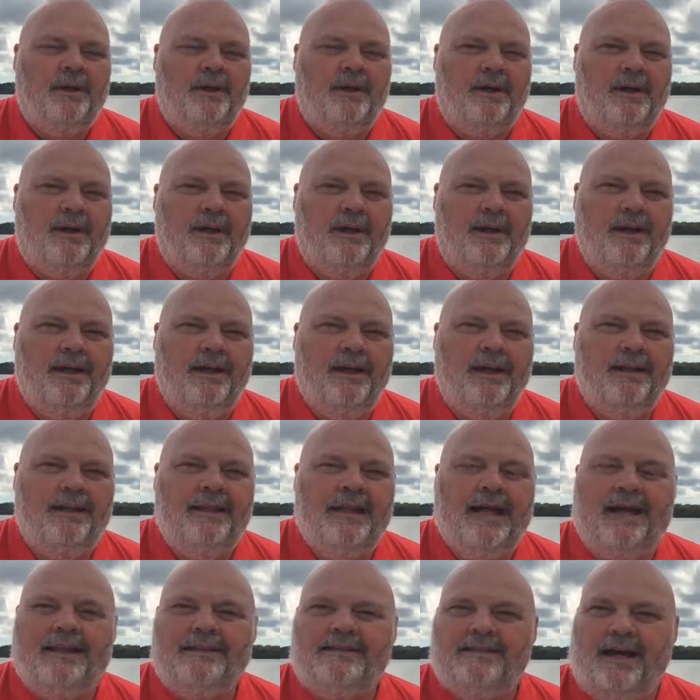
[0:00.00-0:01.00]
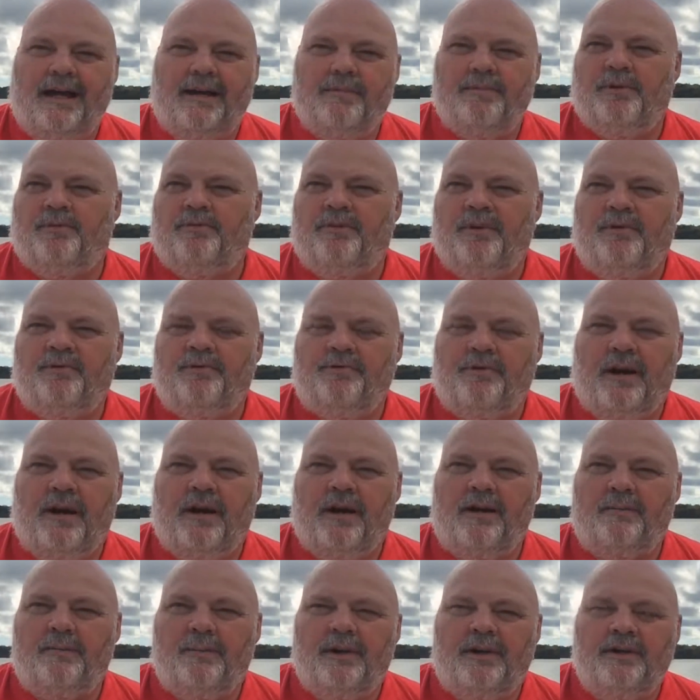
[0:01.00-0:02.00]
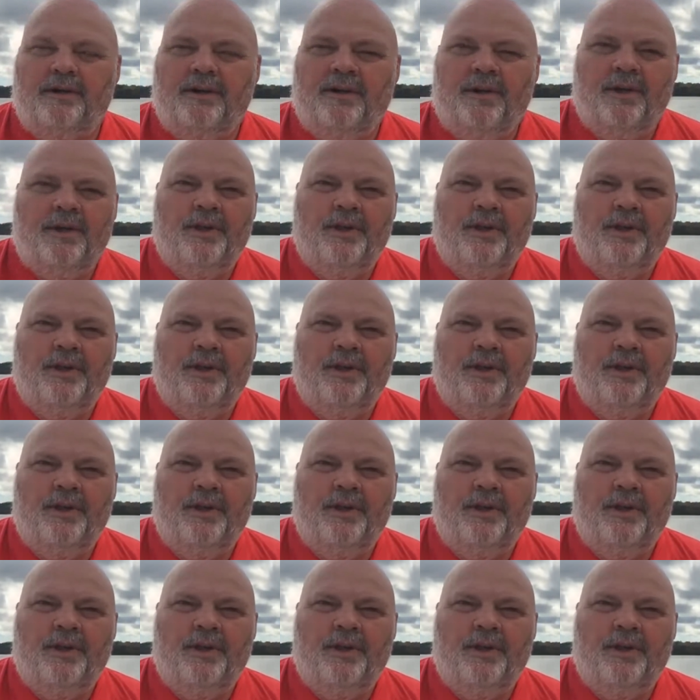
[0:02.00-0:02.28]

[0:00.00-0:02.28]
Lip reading: in that type of environment.